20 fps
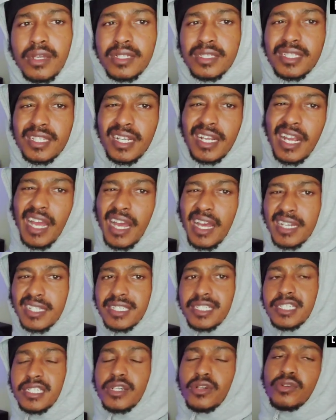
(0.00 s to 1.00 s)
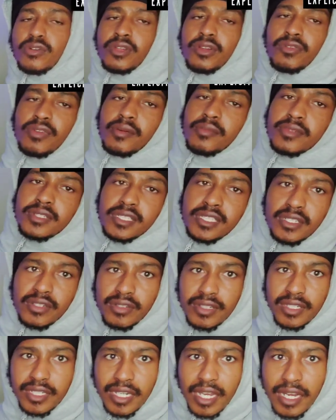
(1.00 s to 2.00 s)
It's the guy G-HOLY, reppin'
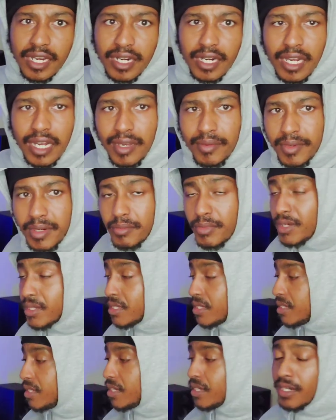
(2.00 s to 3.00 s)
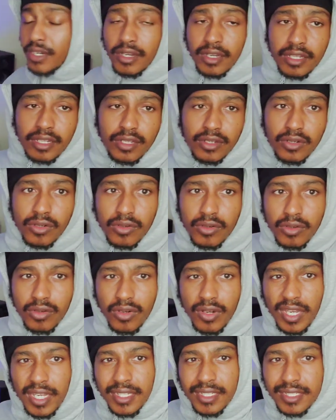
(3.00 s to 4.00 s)
G-HOLY.com, and I'm about to give y'all a little
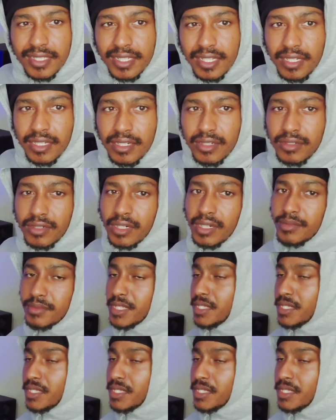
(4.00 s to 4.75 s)
intel, you know what I'm